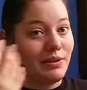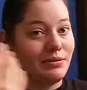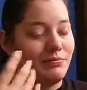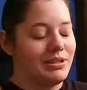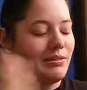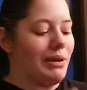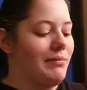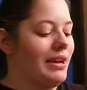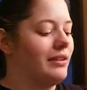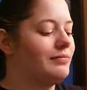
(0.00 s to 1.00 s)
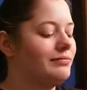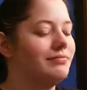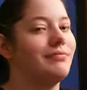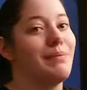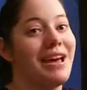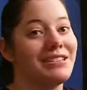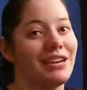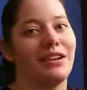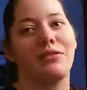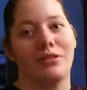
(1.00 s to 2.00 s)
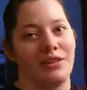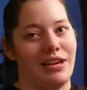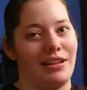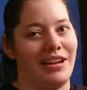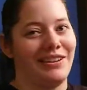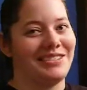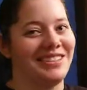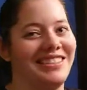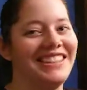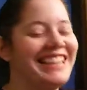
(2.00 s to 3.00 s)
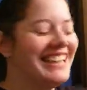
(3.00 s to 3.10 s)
up my mascara. We'll edit that out too.